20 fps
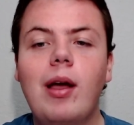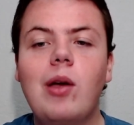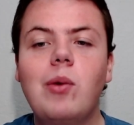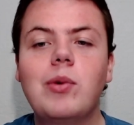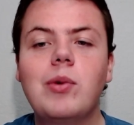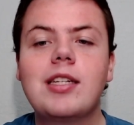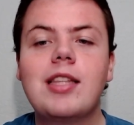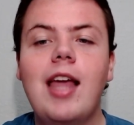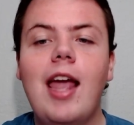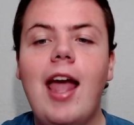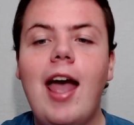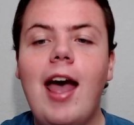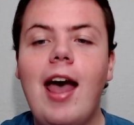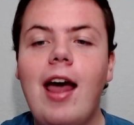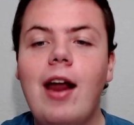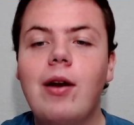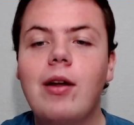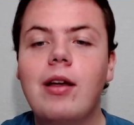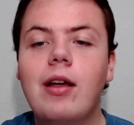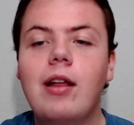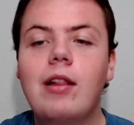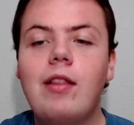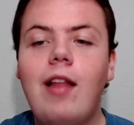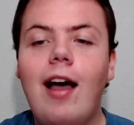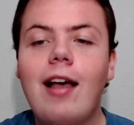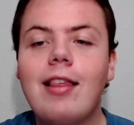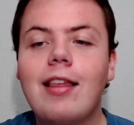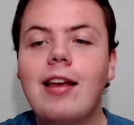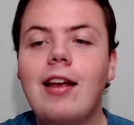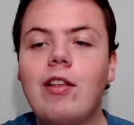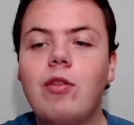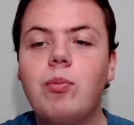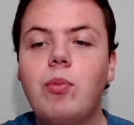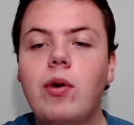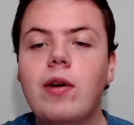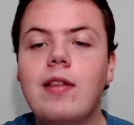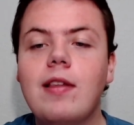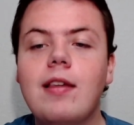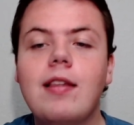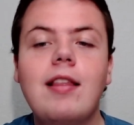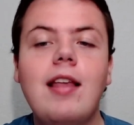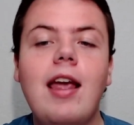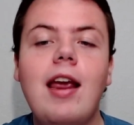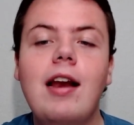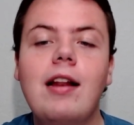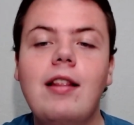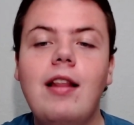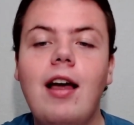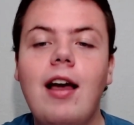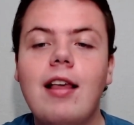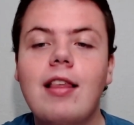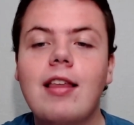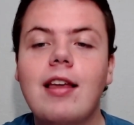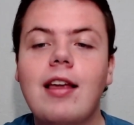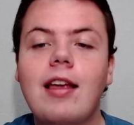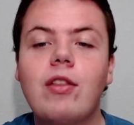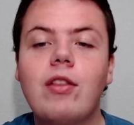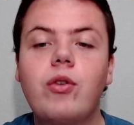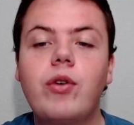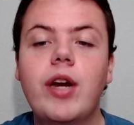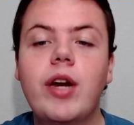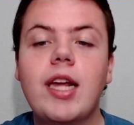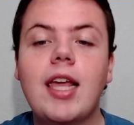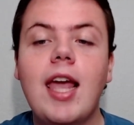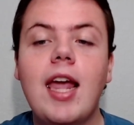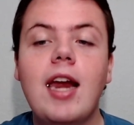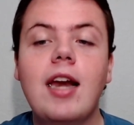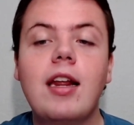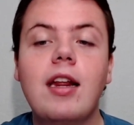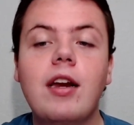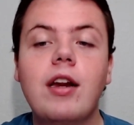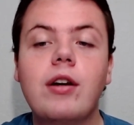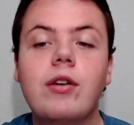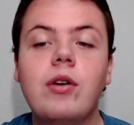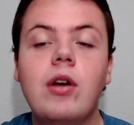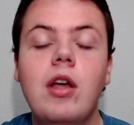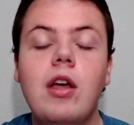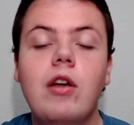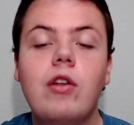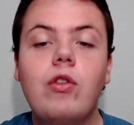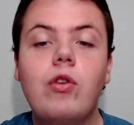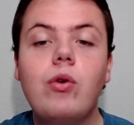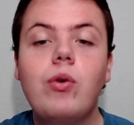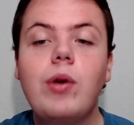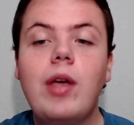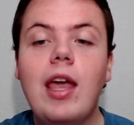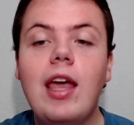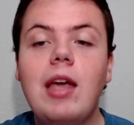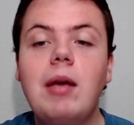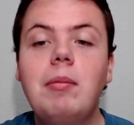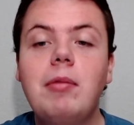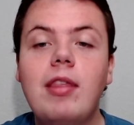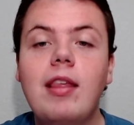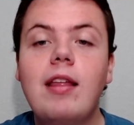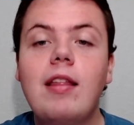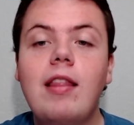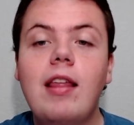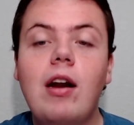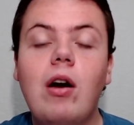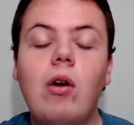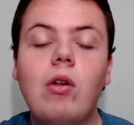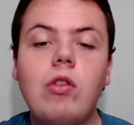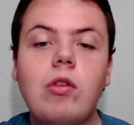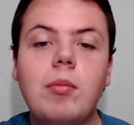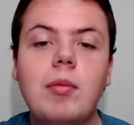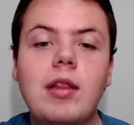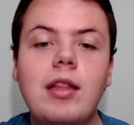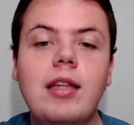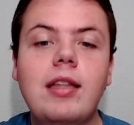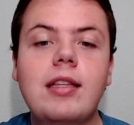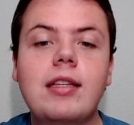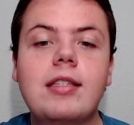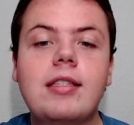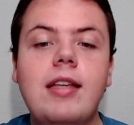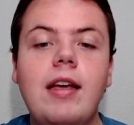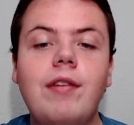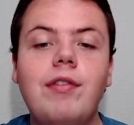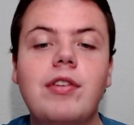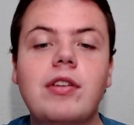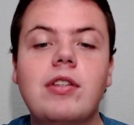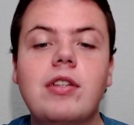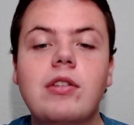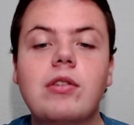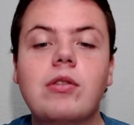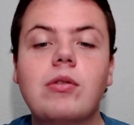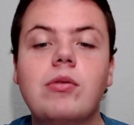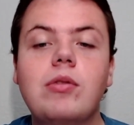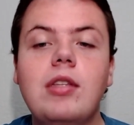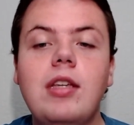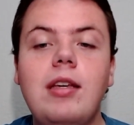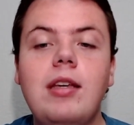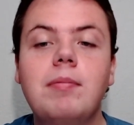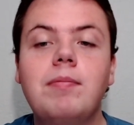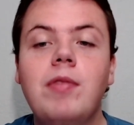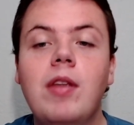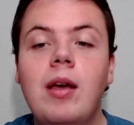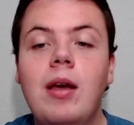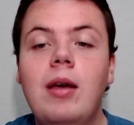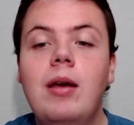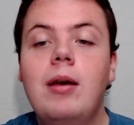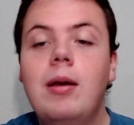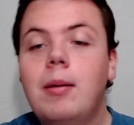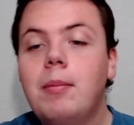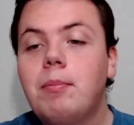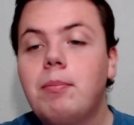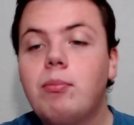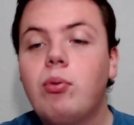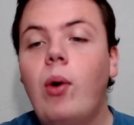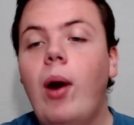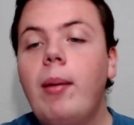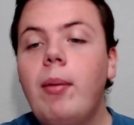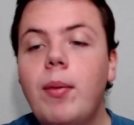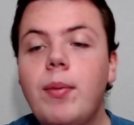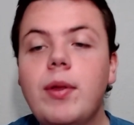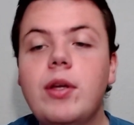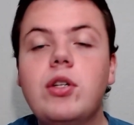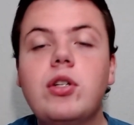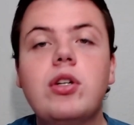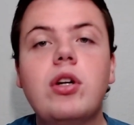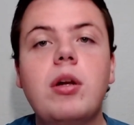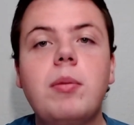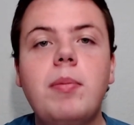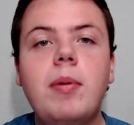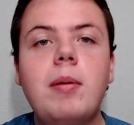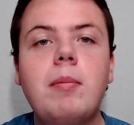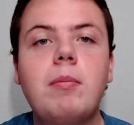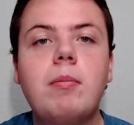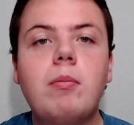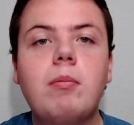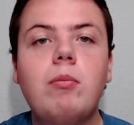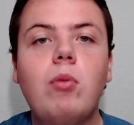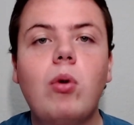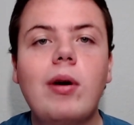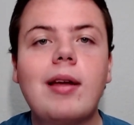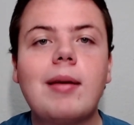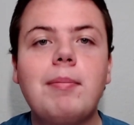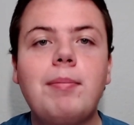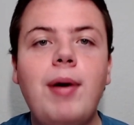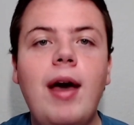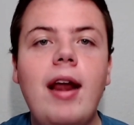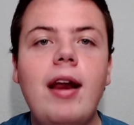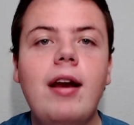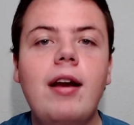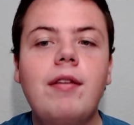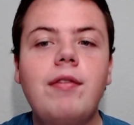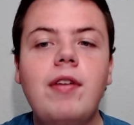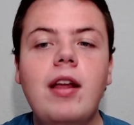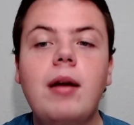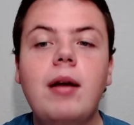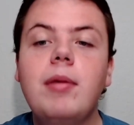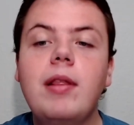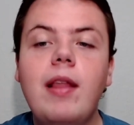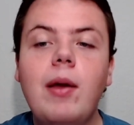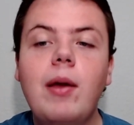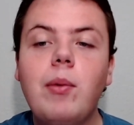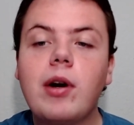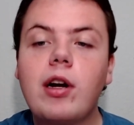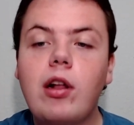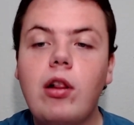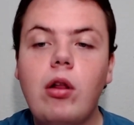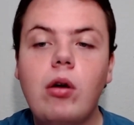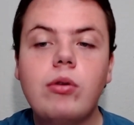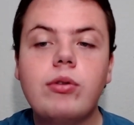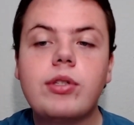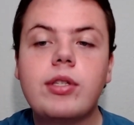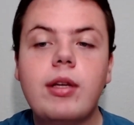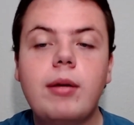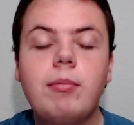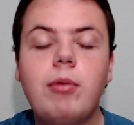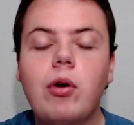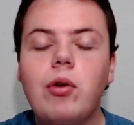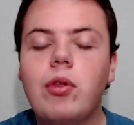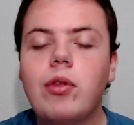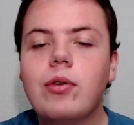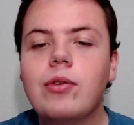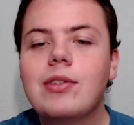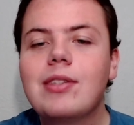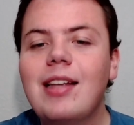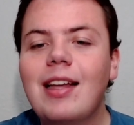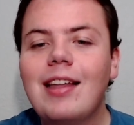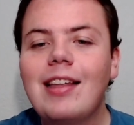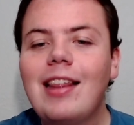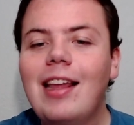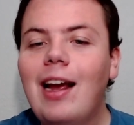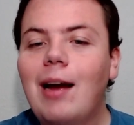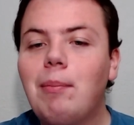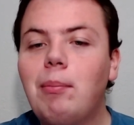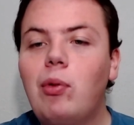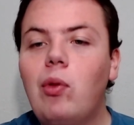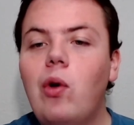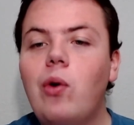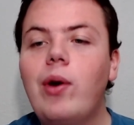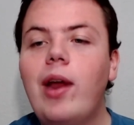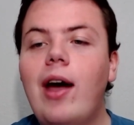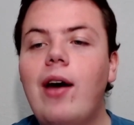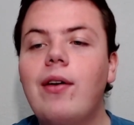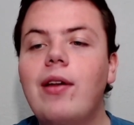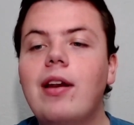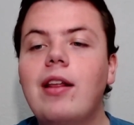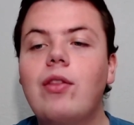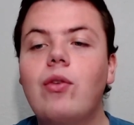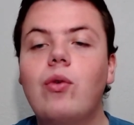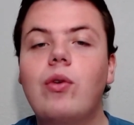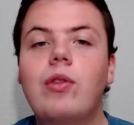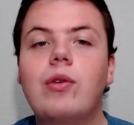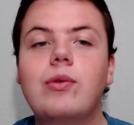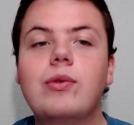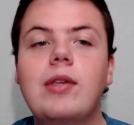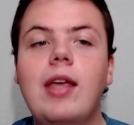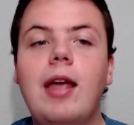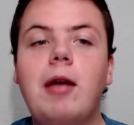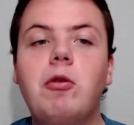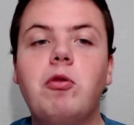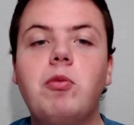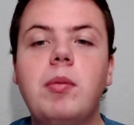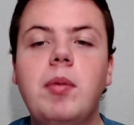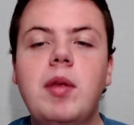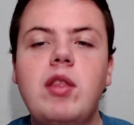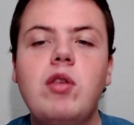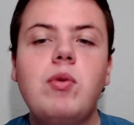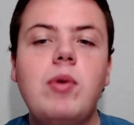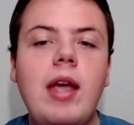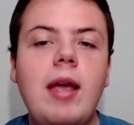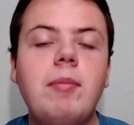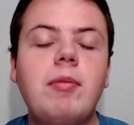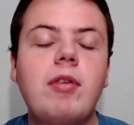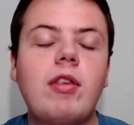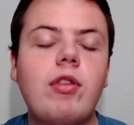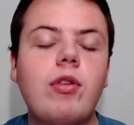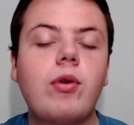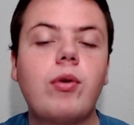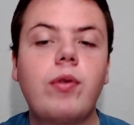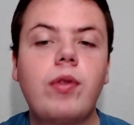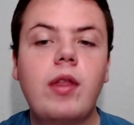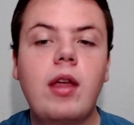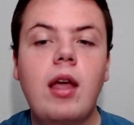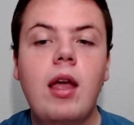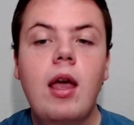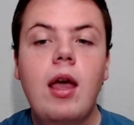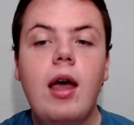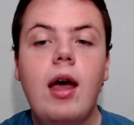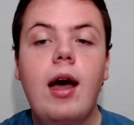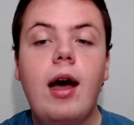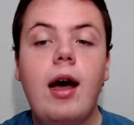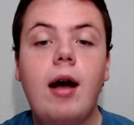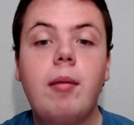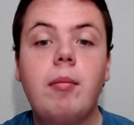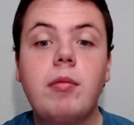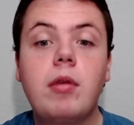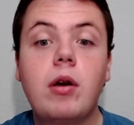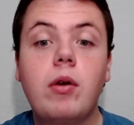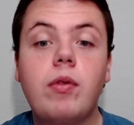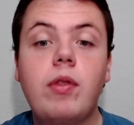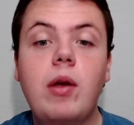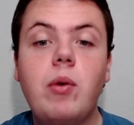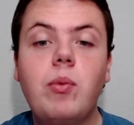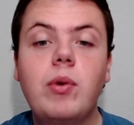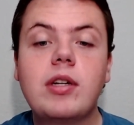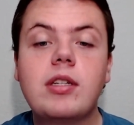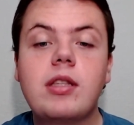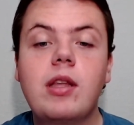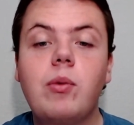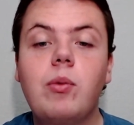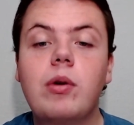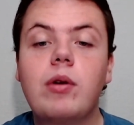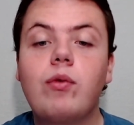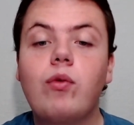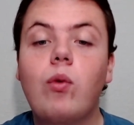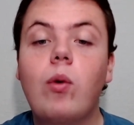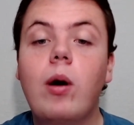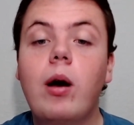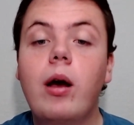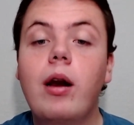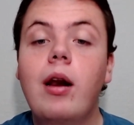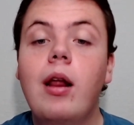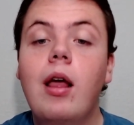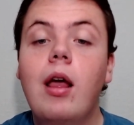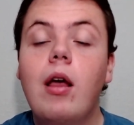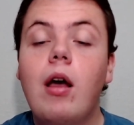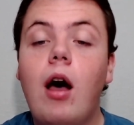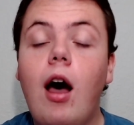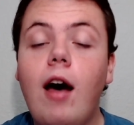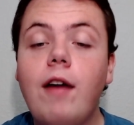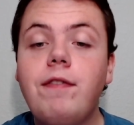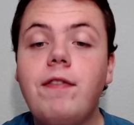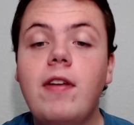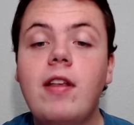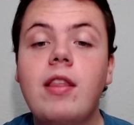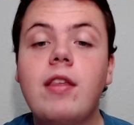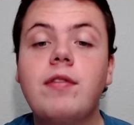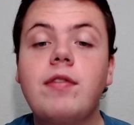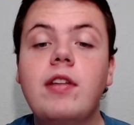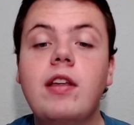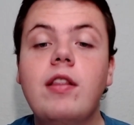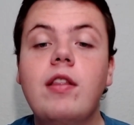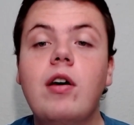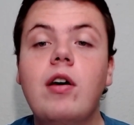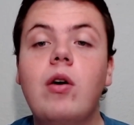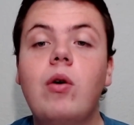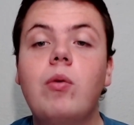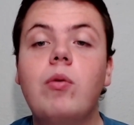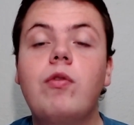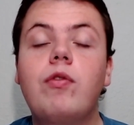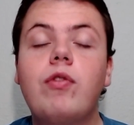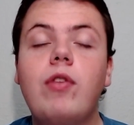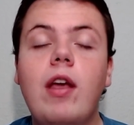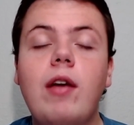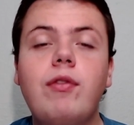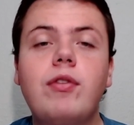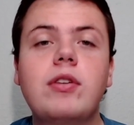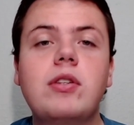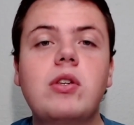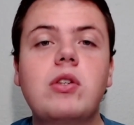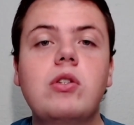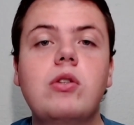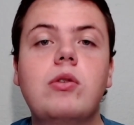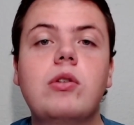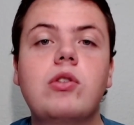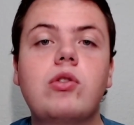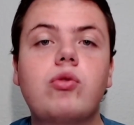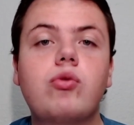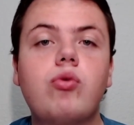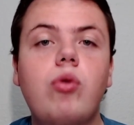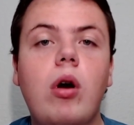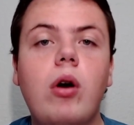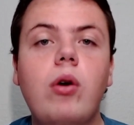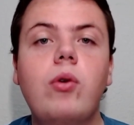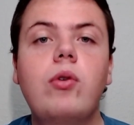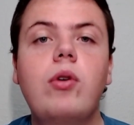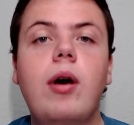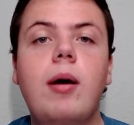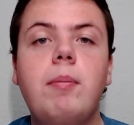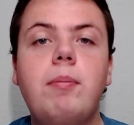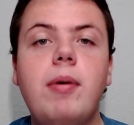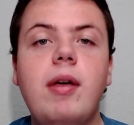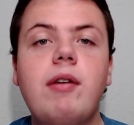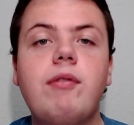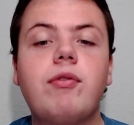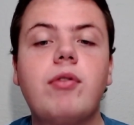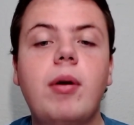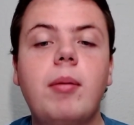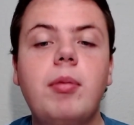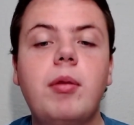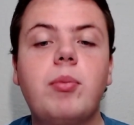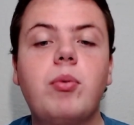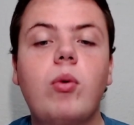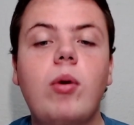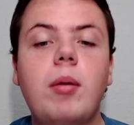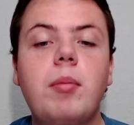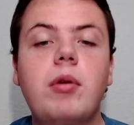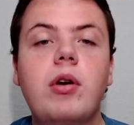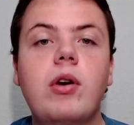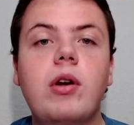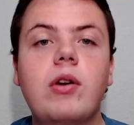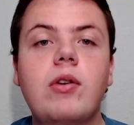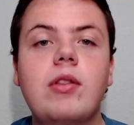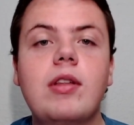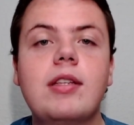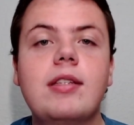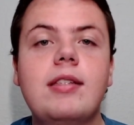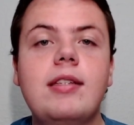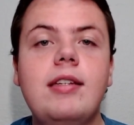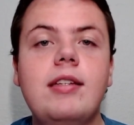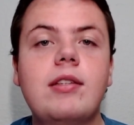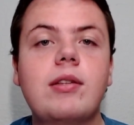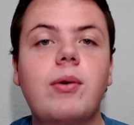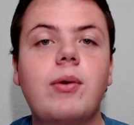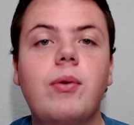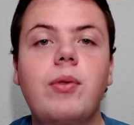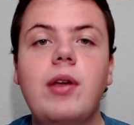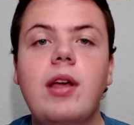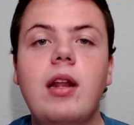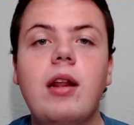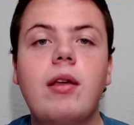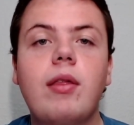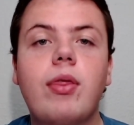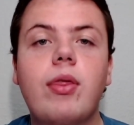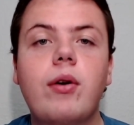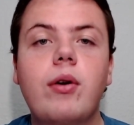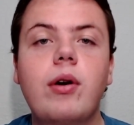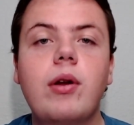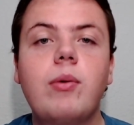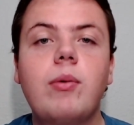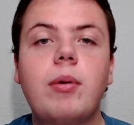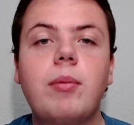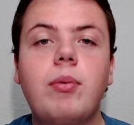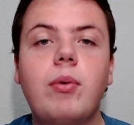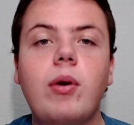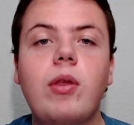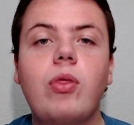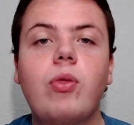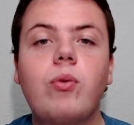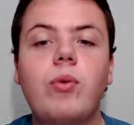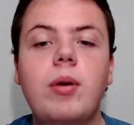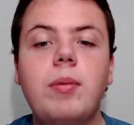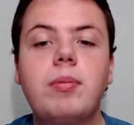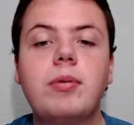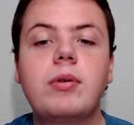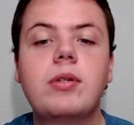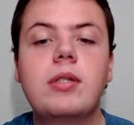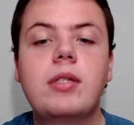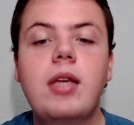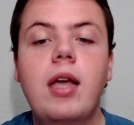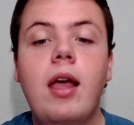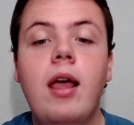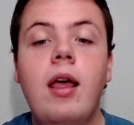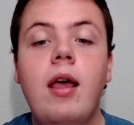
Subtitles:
wish they had, a loss against Boise State, a loss against Grand Canyon, you know, two games that ultimately this San Francisco team probably should have been more competitive in. I mean, they were close in both of those. It's not like they got blown out in either of those games, but two games is certainly, you know, they wish they would have won. Offensively, though, San Francisco has struggled a bit from the perimeter here this season, only hitting 31.3%